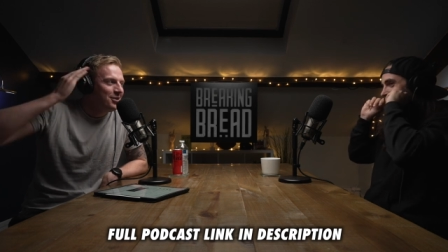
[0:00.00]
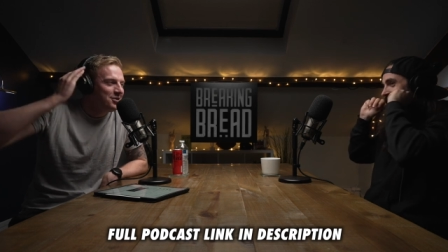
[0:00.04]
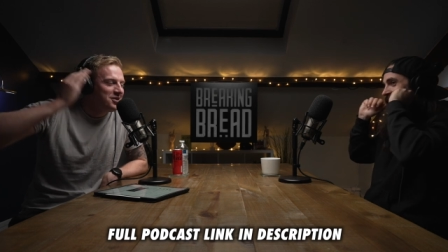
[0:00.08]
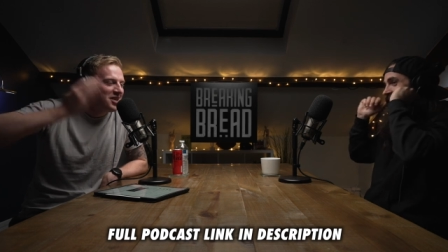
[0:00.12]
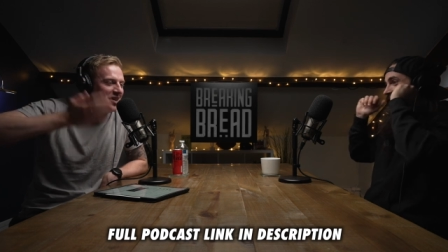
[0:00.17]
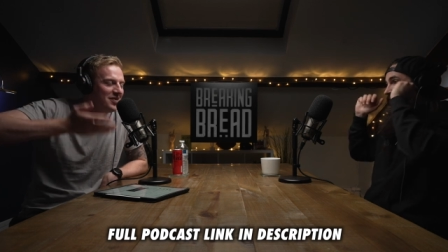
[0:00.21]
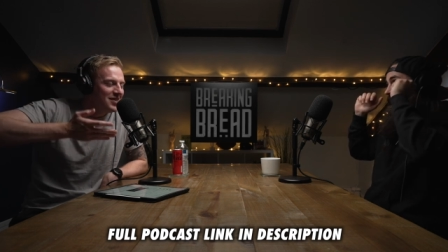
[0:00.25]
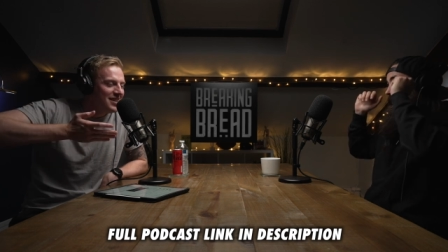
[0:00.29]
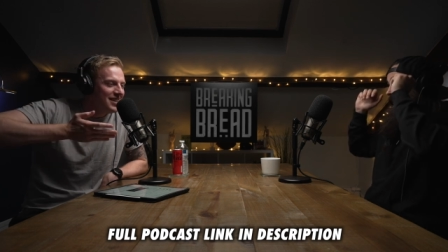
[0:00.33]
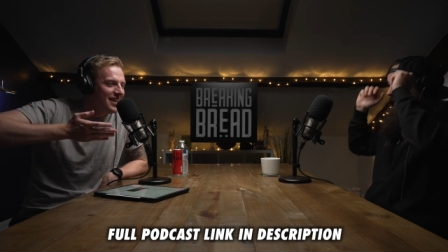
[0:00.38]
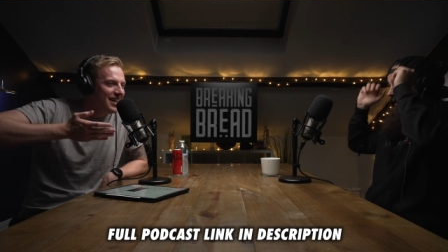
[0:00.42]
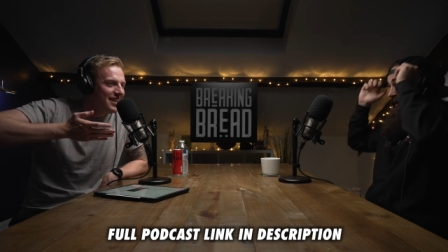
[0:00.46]

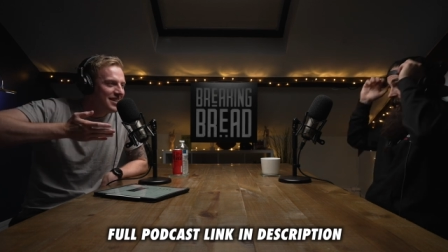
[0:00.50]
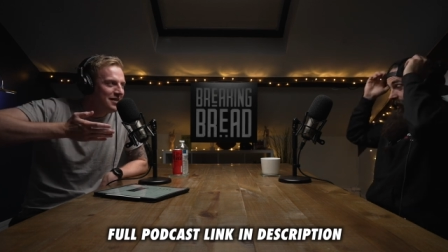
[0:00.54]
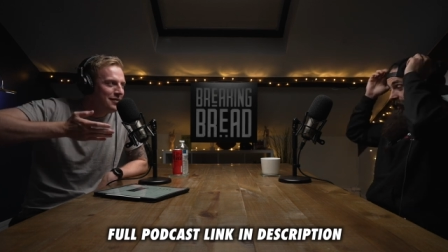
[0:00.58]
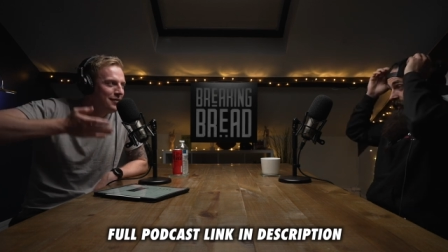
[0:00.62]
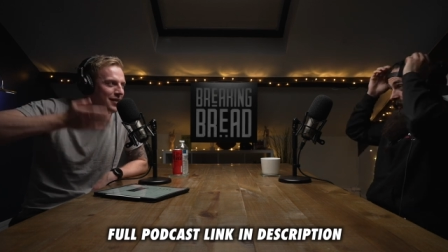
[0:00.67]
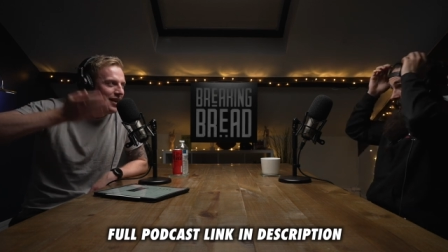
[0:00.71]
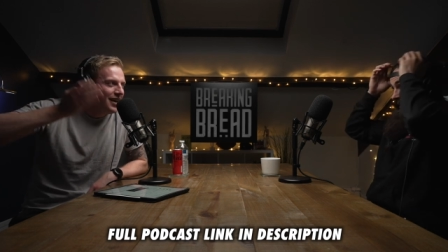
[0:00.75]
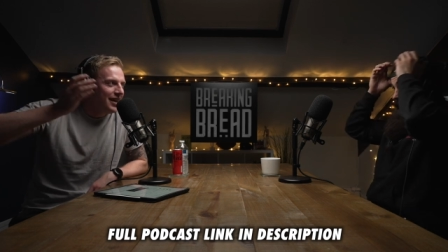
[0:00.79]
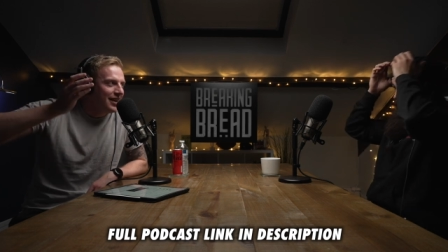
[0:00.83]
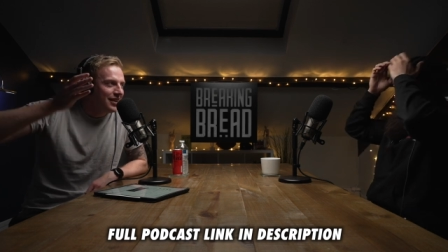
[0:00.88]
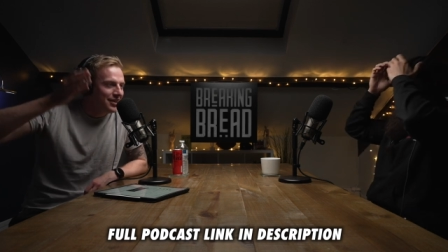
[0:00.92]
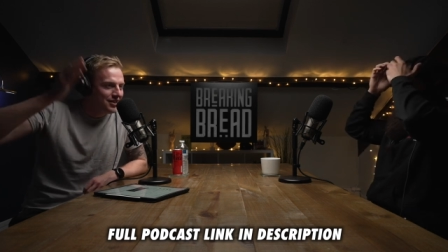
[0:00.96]
seven days in
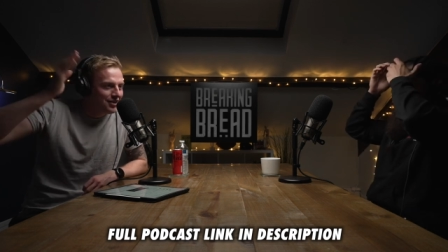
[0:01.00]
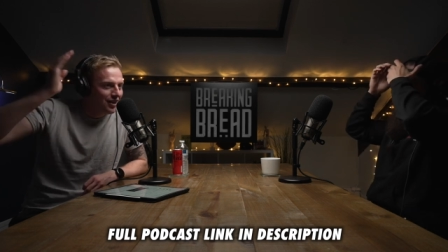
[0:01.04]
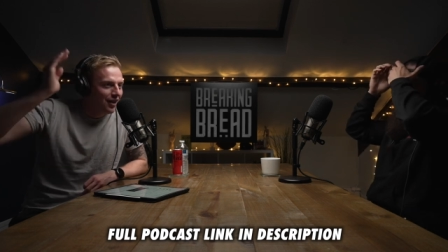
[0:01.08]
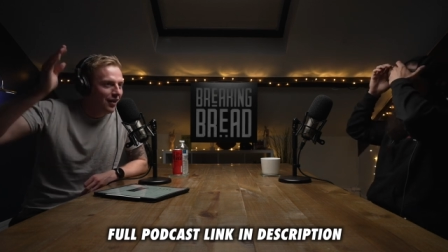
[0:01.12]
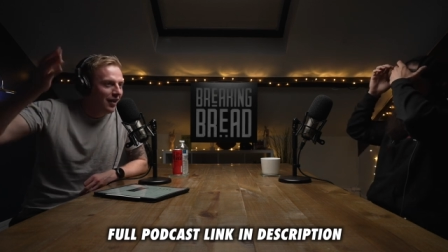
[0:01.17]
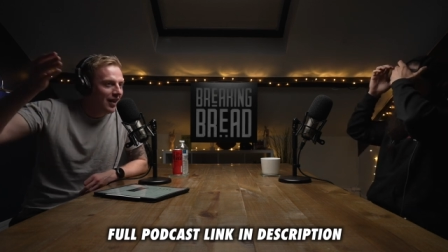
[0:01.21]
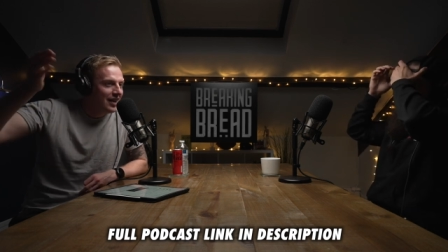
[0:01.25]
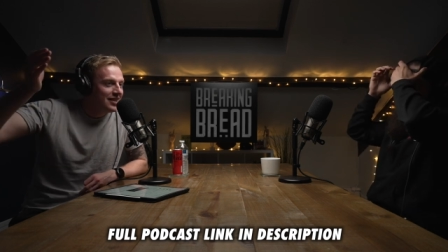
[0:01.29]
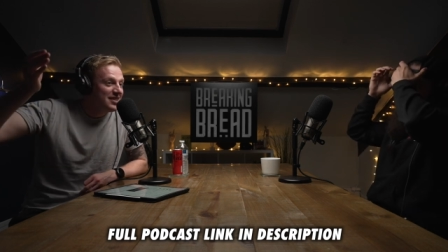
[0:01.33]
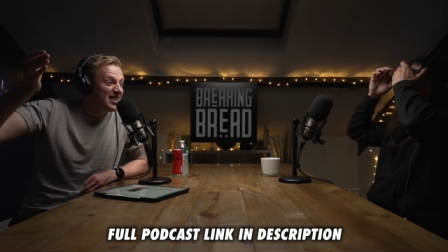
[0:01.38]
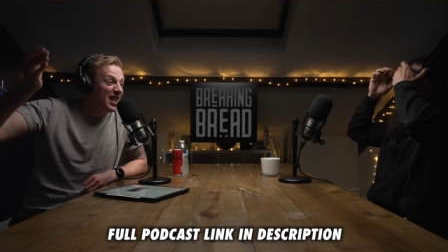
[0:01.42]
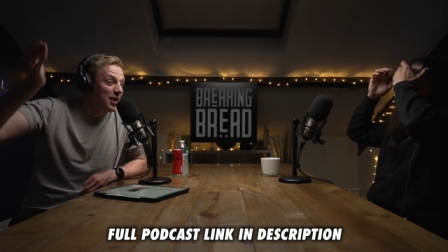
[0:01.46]
Vegas, and on
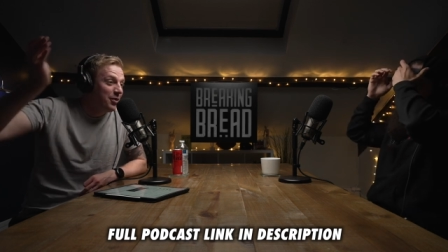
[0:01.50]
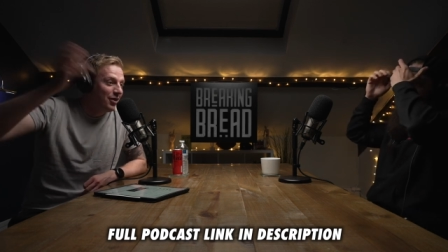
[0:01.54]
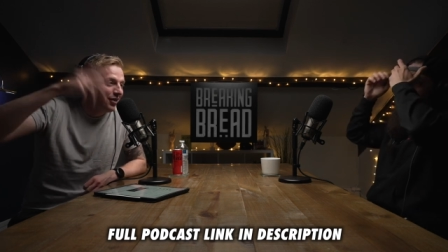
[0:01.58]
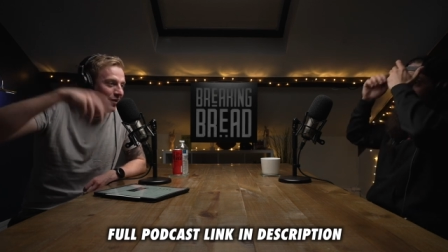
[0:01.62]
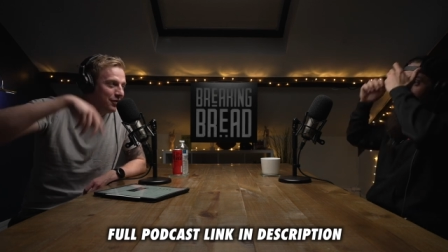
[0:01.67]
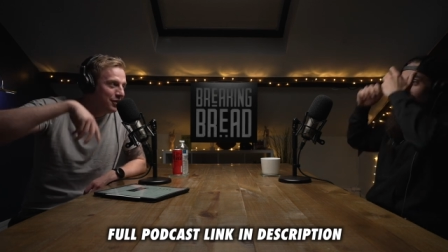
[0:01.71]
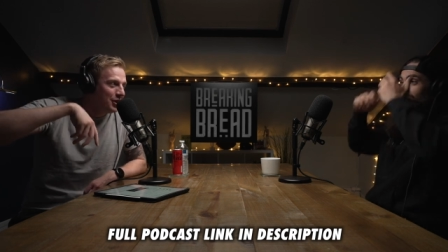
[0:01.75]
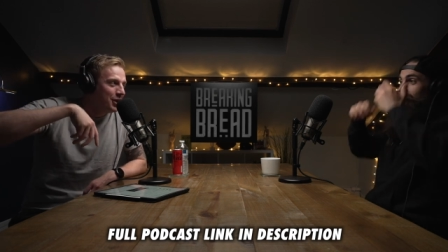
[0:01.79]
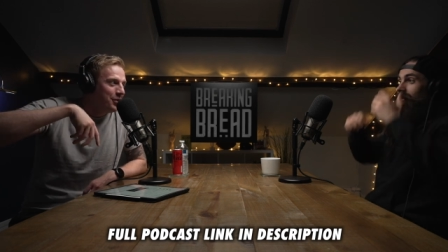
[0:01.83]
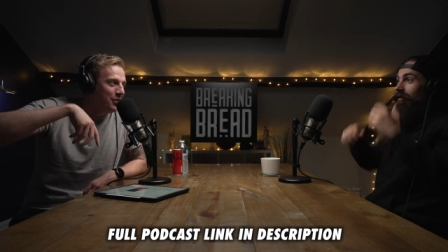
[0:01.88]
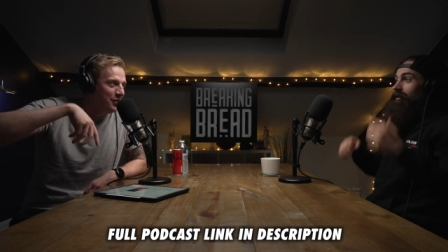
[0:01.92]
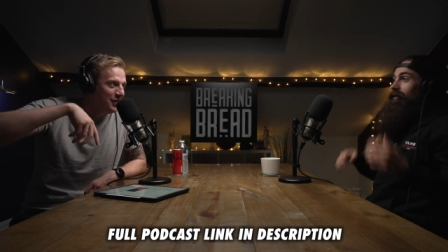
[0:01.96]
the last day we're going
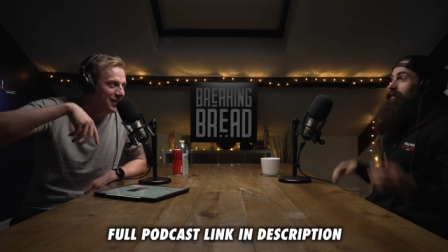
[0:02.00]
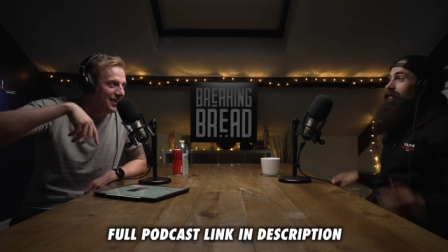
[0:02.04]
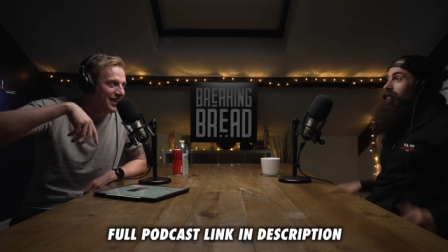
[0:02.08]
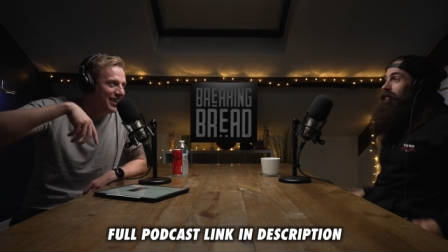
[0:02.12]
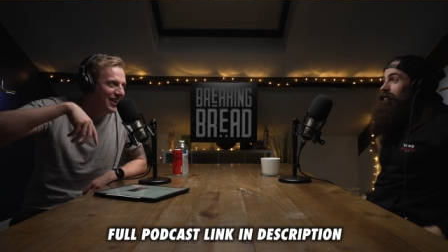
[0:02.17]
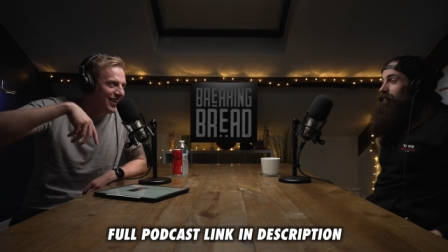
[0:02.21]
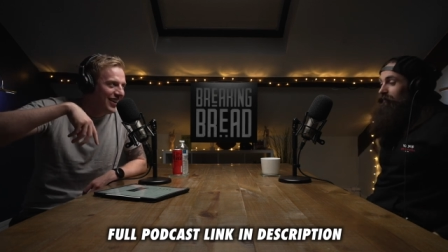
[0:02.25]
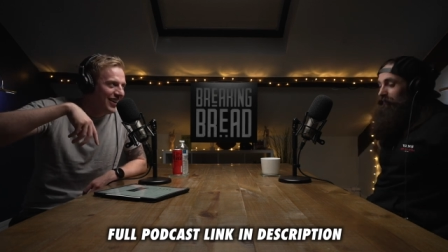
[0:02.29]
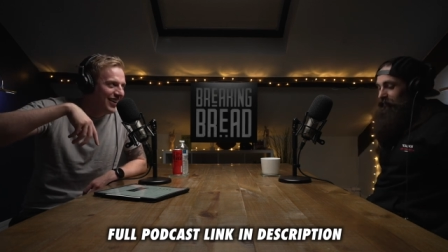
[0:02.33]
to film a video.